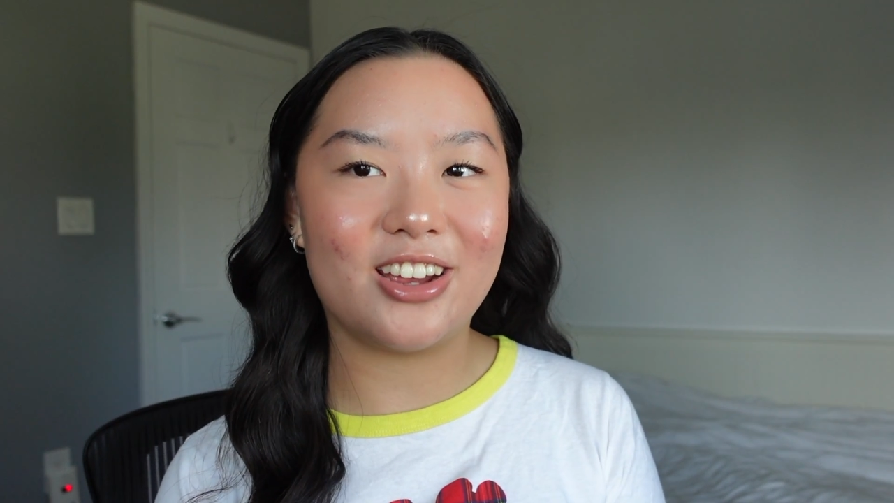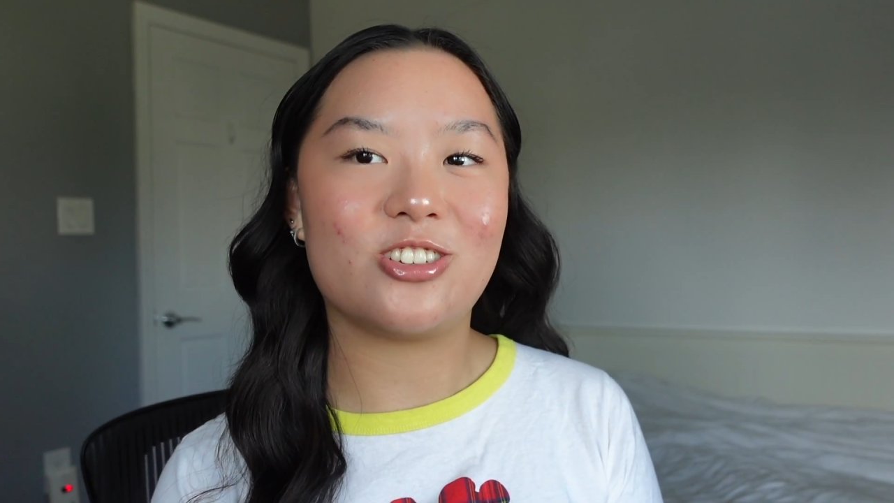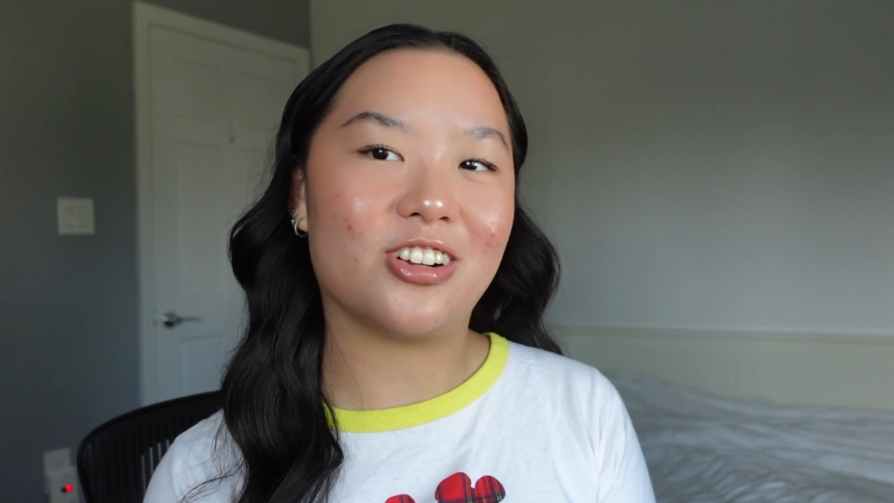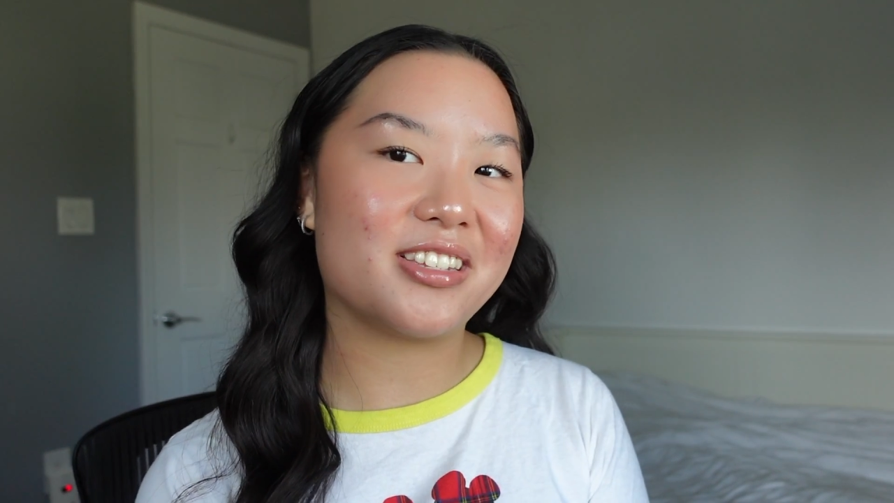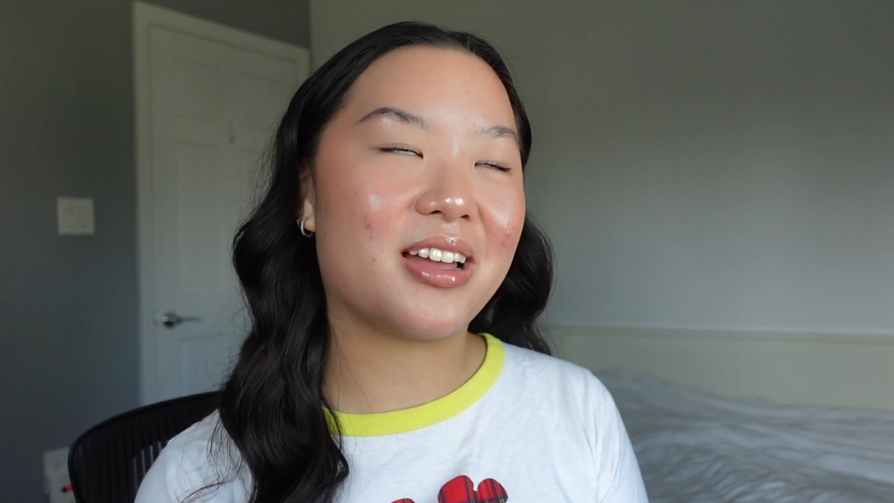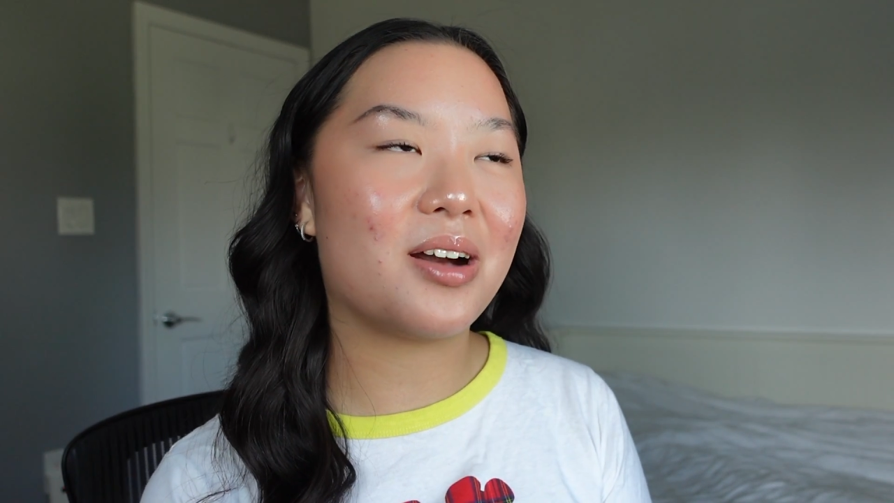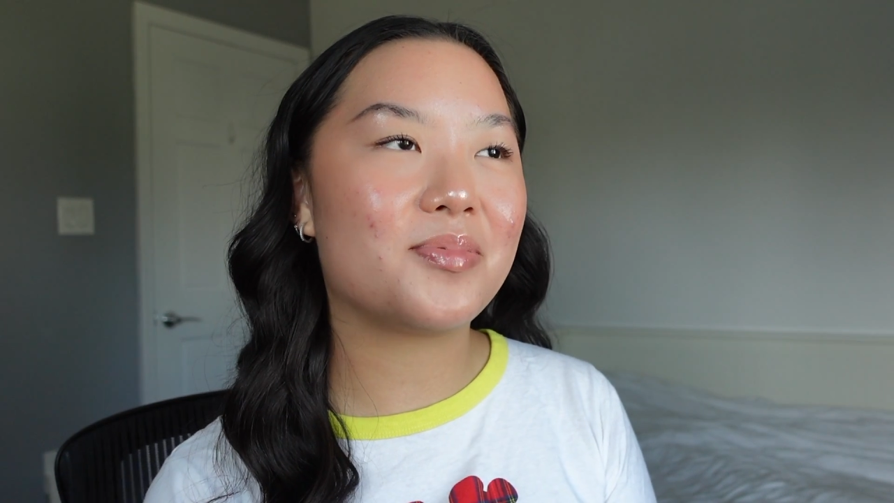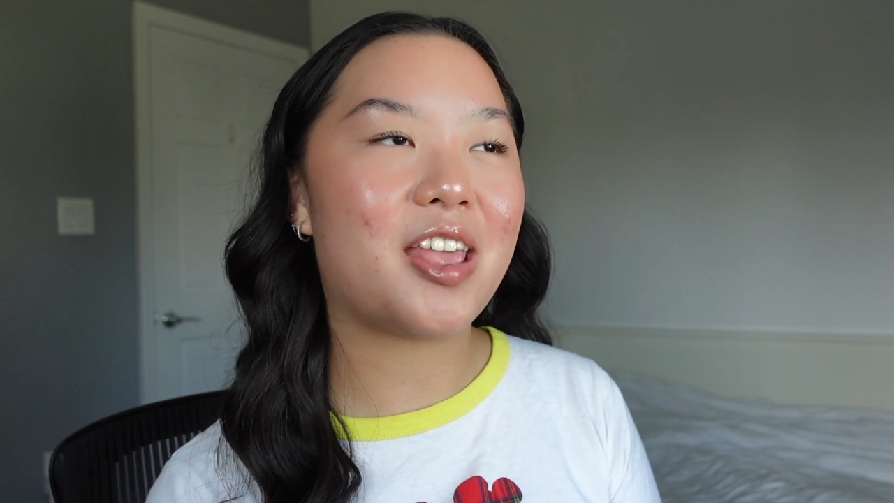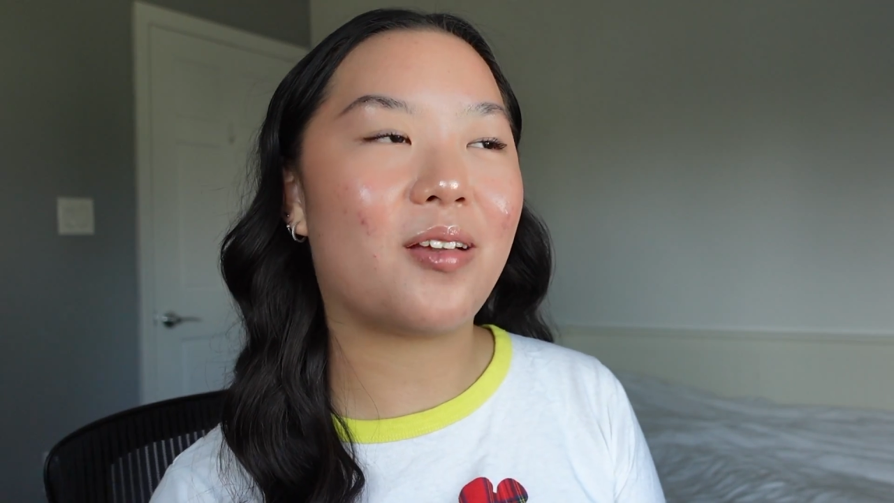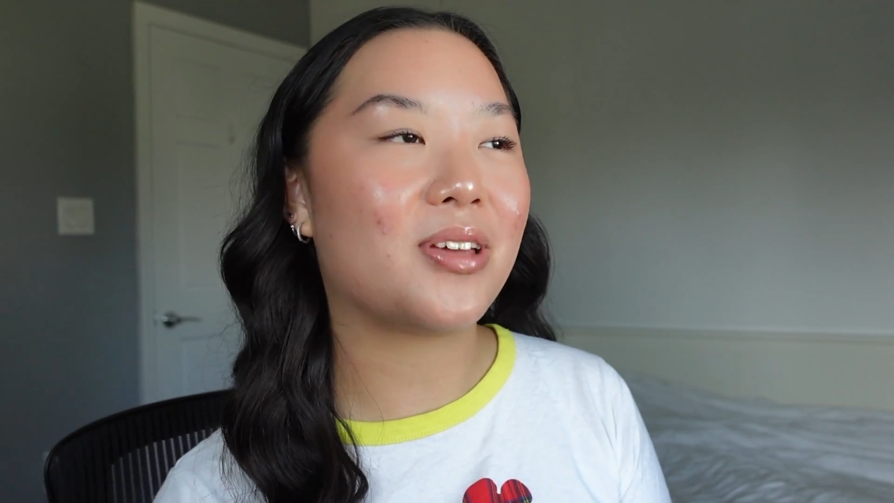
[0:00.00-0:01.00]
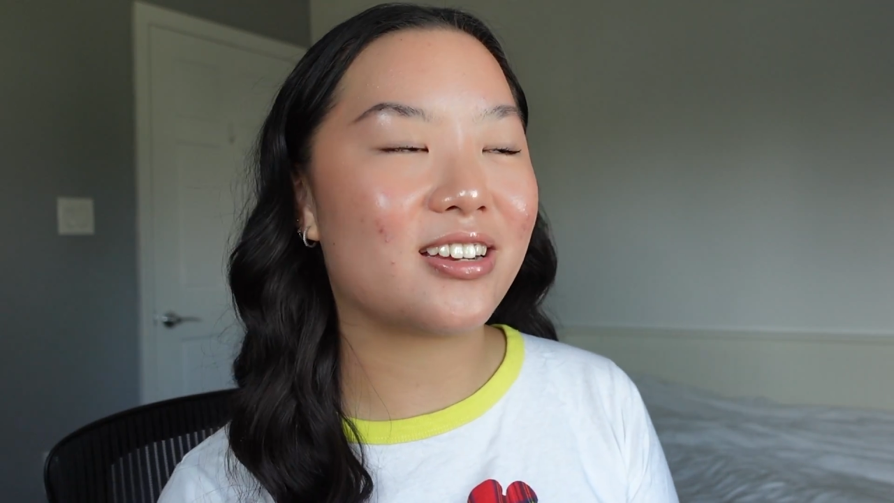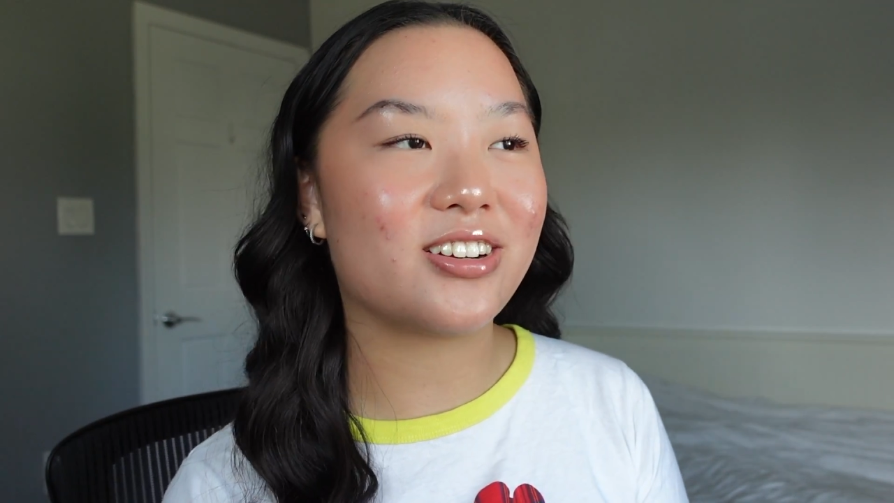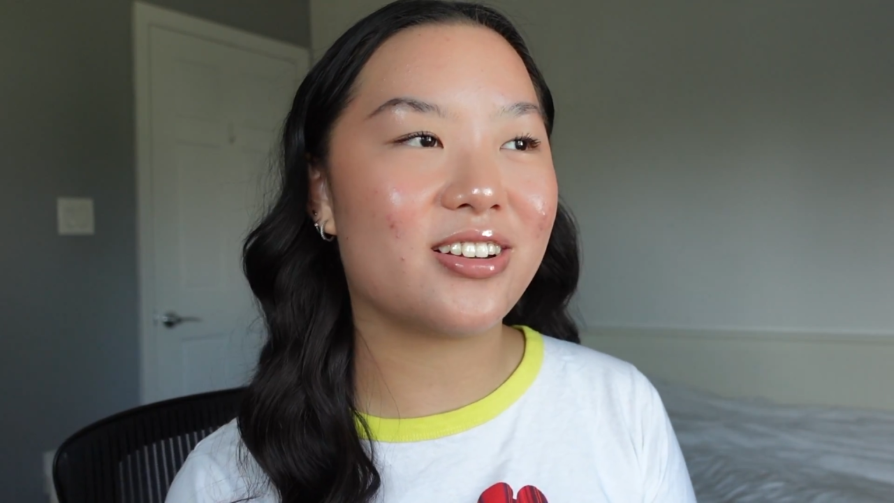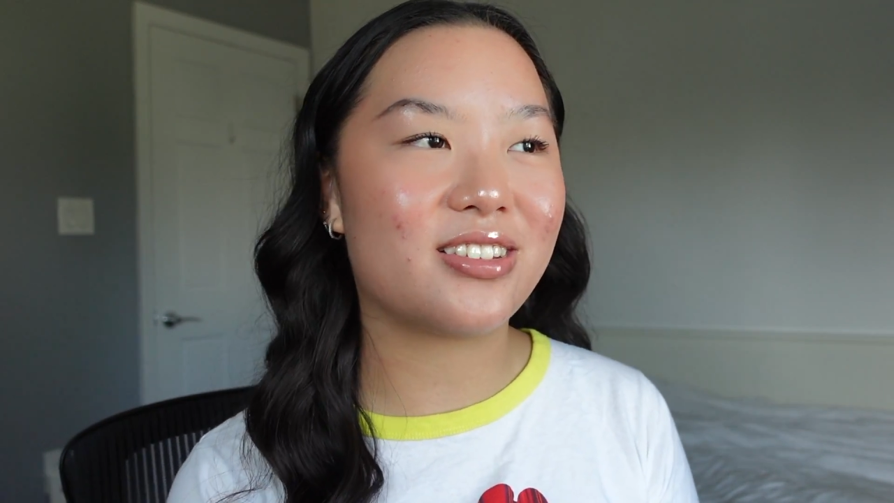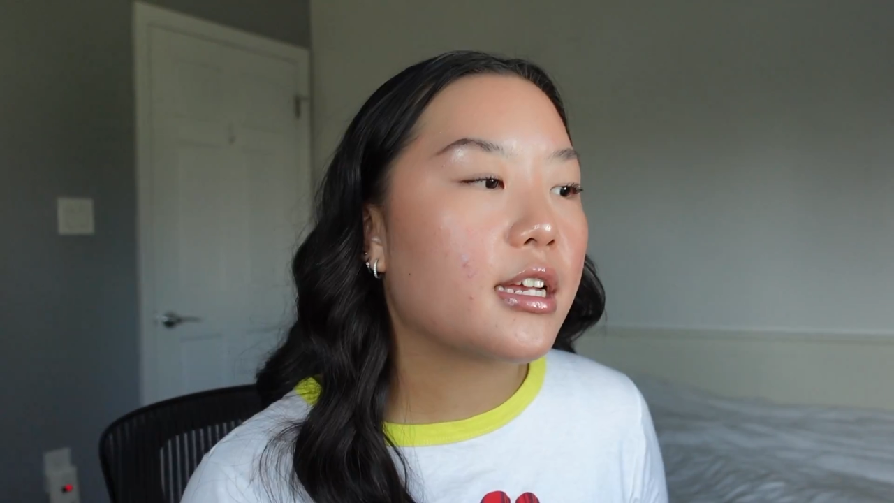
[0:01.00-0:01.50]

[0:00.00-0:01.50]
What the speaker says: of dress up, take pictures.